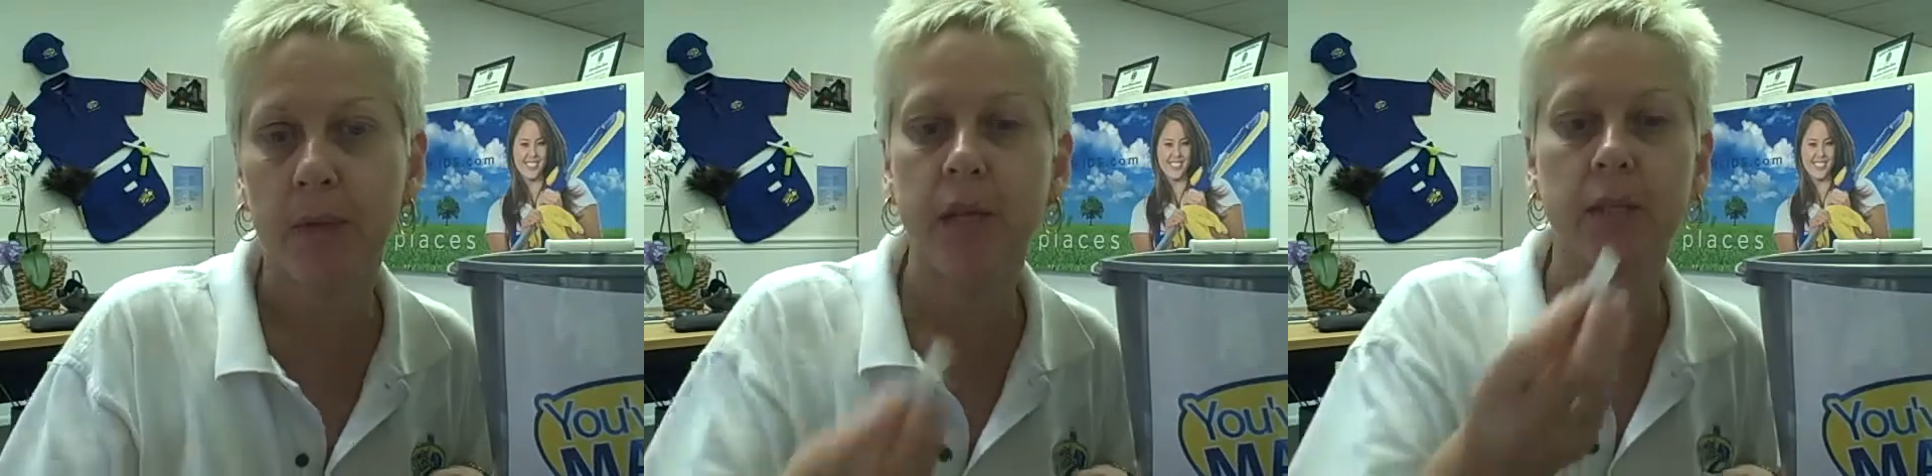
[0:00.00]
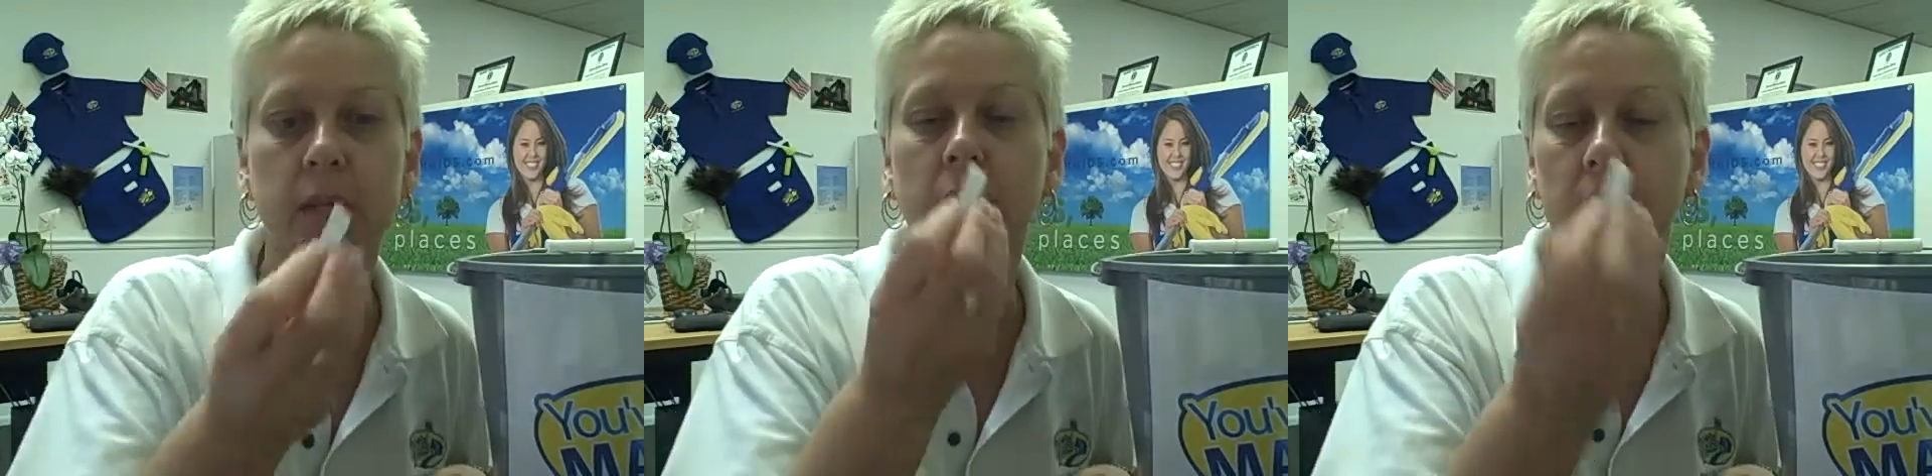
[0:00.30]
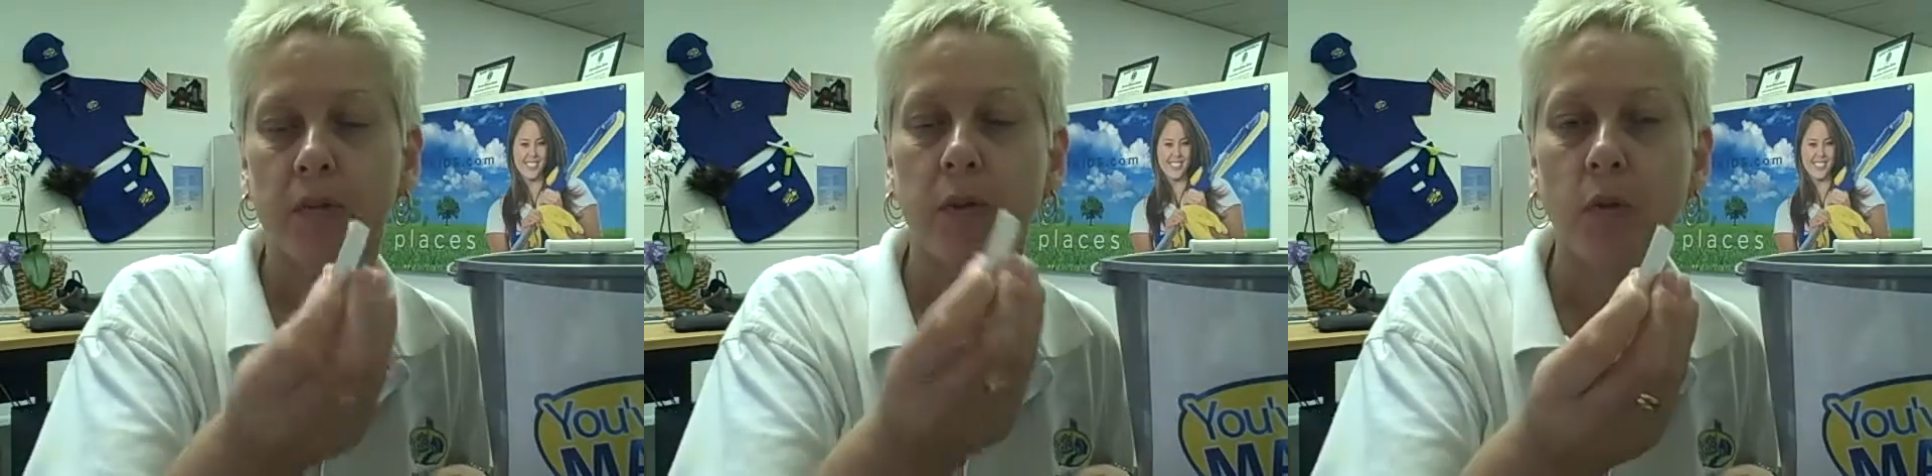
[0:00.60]
because I'm
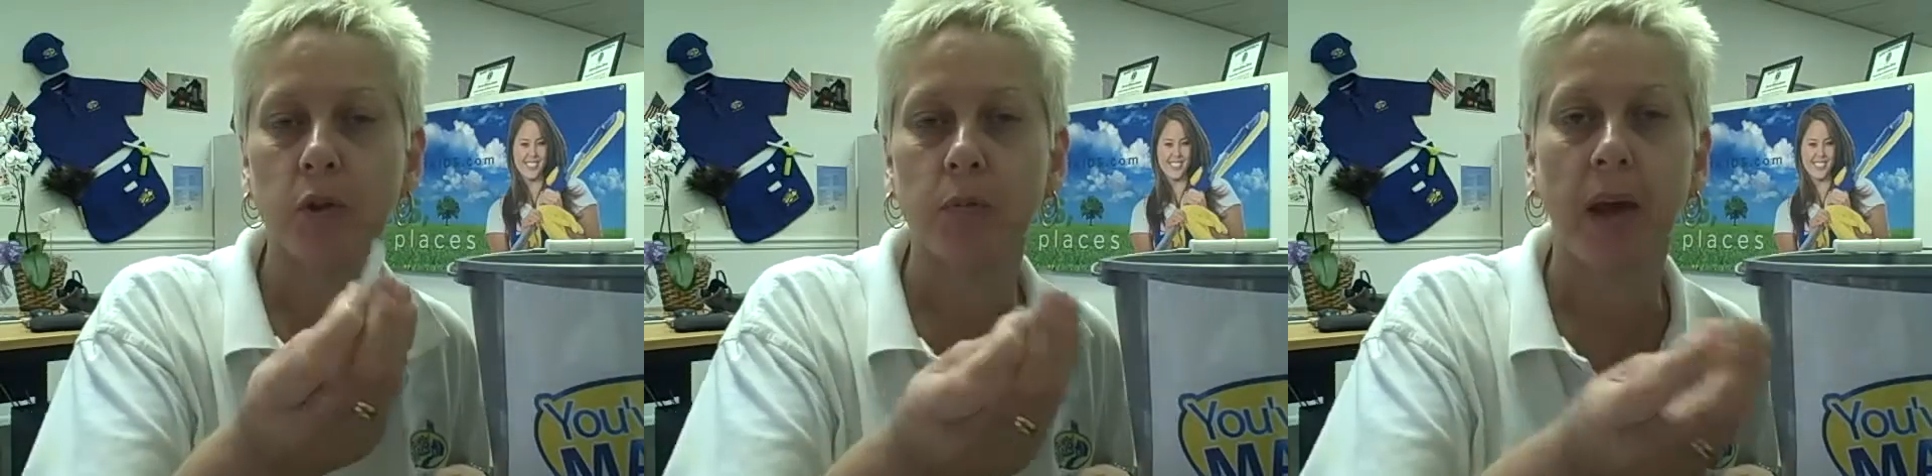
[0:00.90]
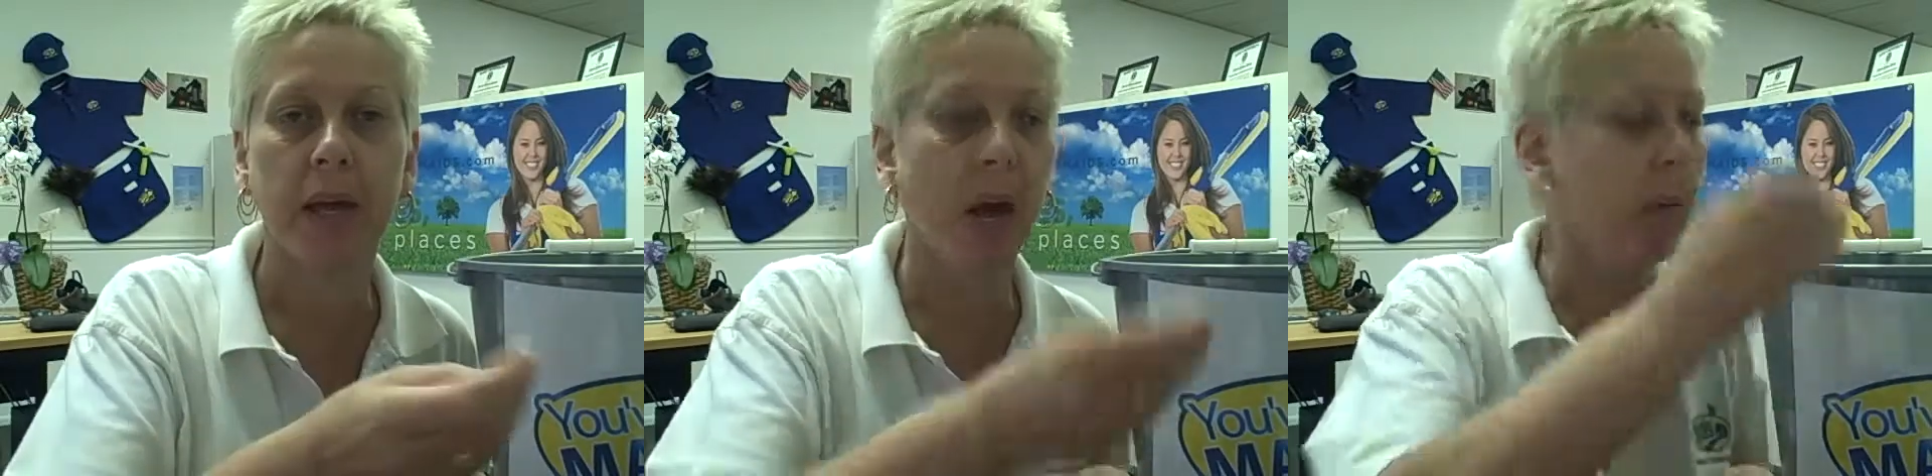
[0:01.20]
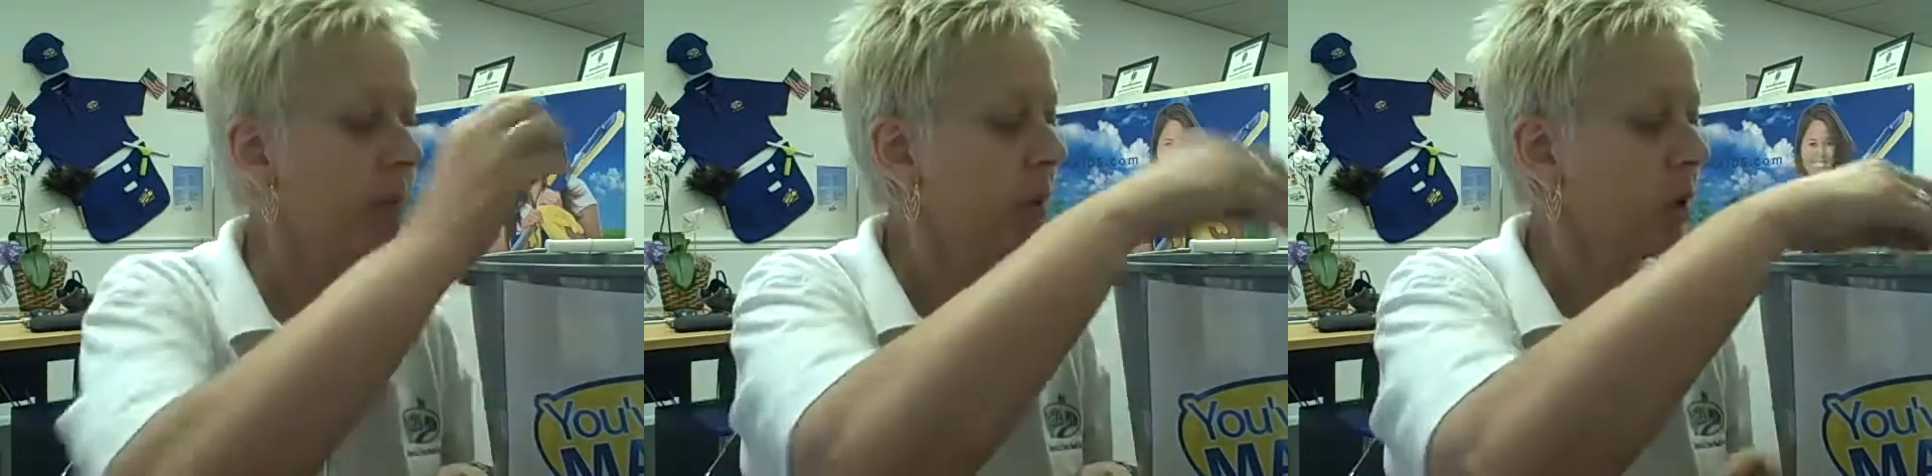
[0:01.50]
going to fold you back
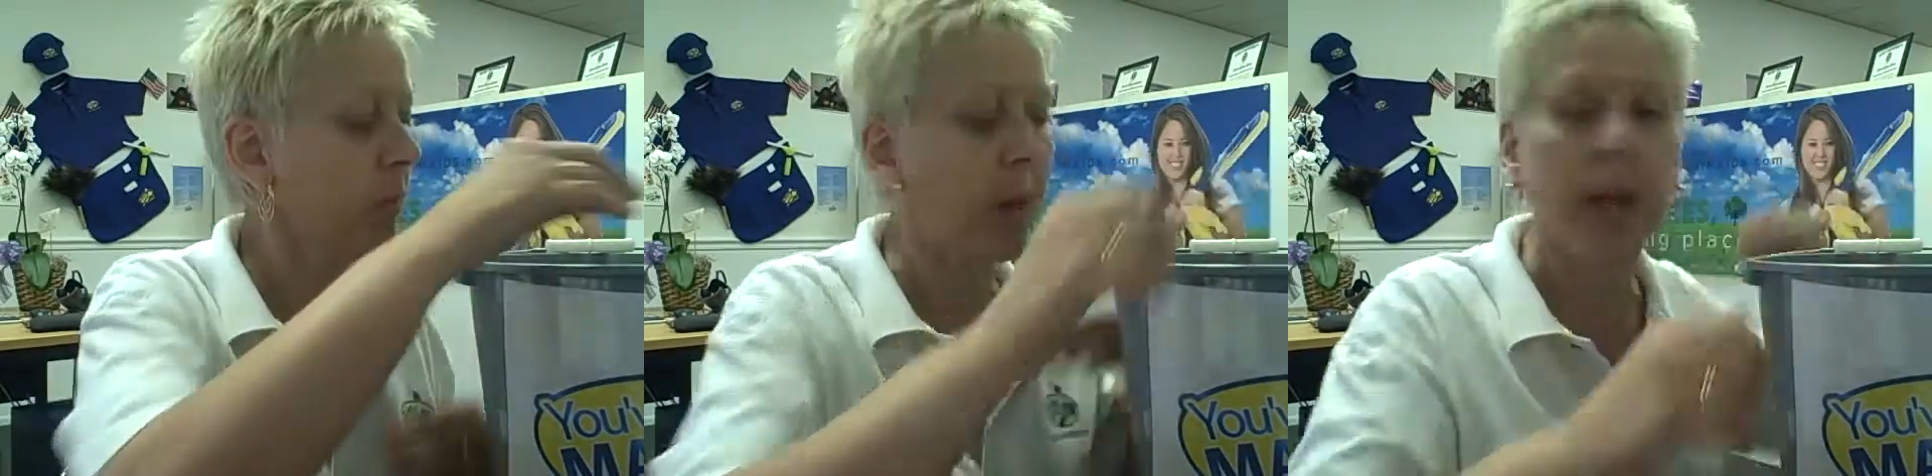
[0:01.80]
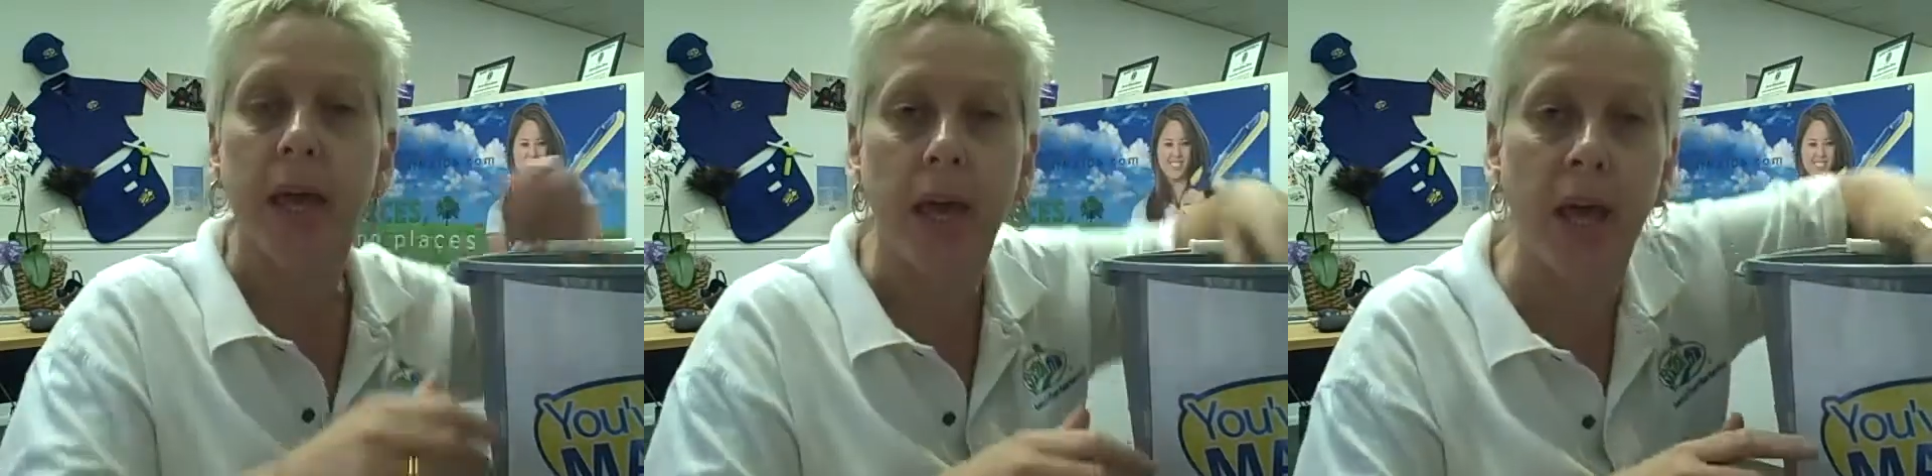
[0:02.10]
up, put you back